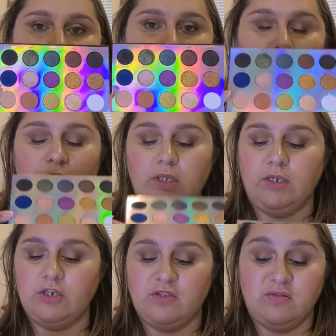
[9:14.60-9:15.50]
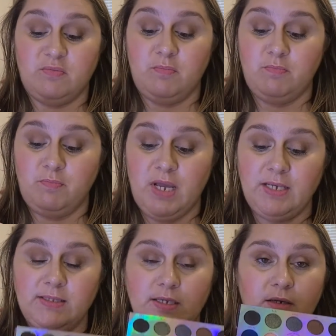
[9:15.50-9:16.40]
really just
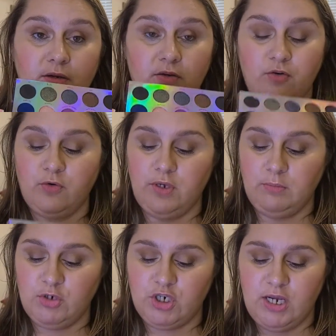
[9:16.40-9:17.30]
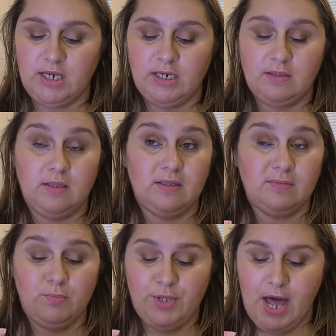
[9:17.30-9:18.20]
basic cream shade, and then this
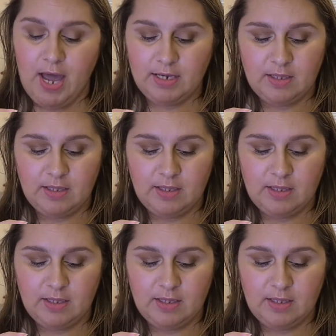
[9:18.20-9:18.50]
black.